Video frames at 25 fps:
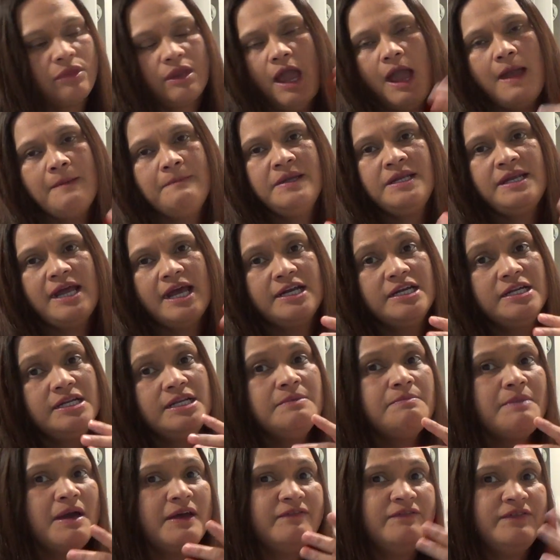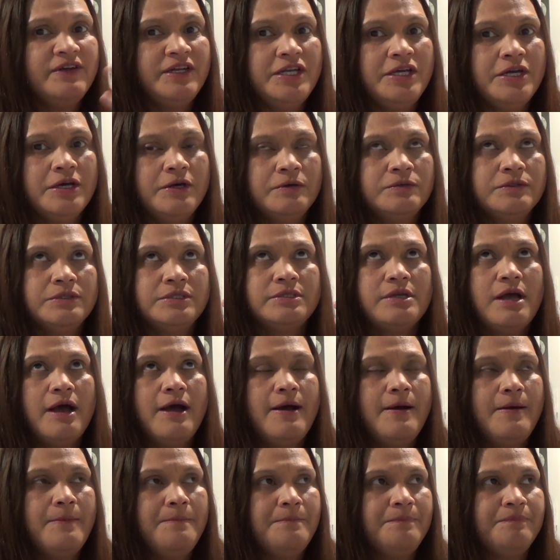I've been editing my videos.
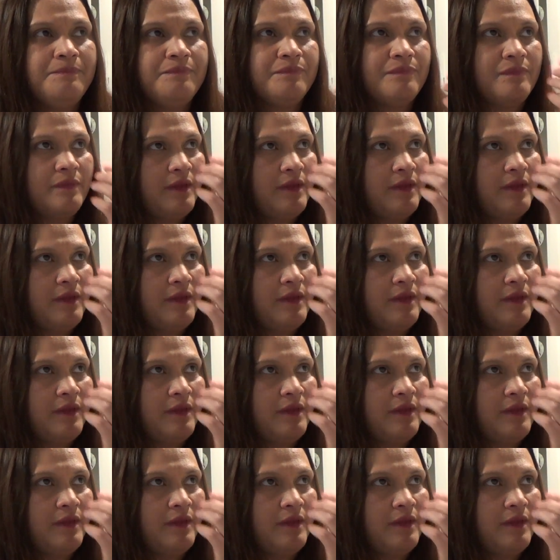Um,